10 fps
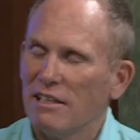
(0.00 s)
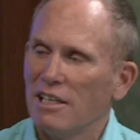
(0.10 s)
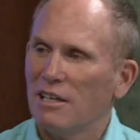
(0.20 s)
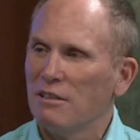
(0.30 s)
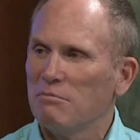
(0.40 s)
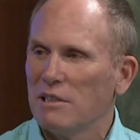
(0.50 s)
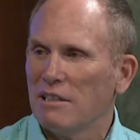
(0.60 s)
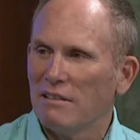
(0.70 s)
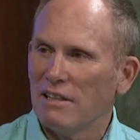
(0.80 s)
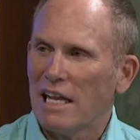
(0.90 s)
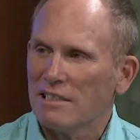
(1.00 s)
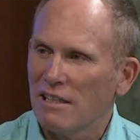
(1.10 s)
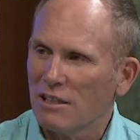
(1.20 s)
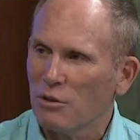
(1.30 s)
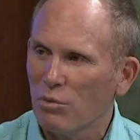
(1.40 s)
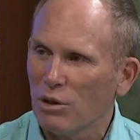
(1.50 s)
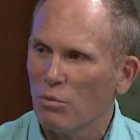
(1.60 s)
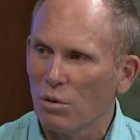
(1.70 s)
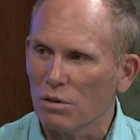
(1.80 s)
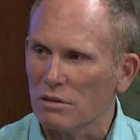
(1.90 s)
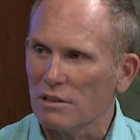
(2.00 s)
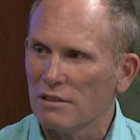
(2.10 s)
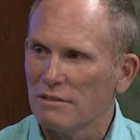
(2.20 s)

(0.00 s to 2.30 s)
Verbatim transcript: you know, but that's not the real world.